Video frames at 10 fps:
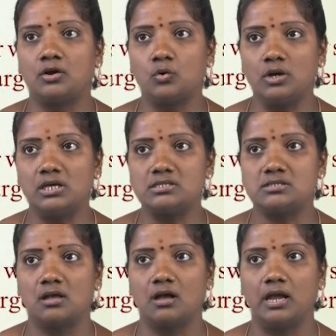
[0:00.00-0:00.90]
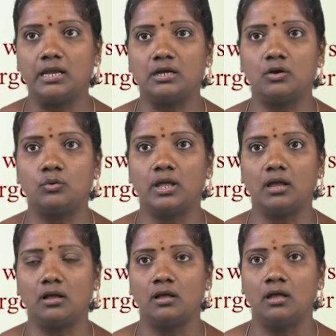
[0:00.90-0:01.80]
rulers
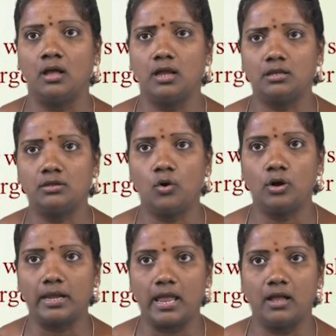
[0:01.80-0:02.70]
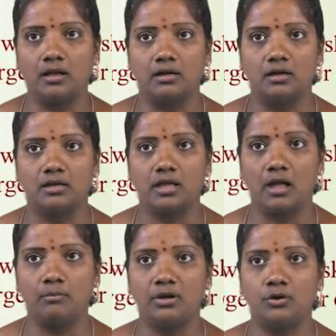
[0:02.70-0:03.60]
including Indo-Greek
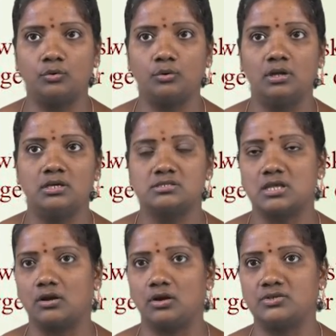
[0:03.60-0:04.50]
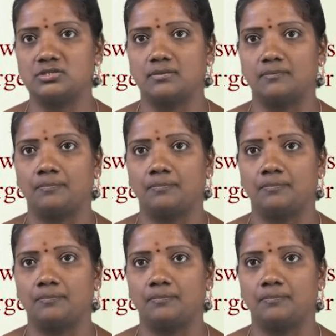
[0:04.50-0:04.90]
came into circulation.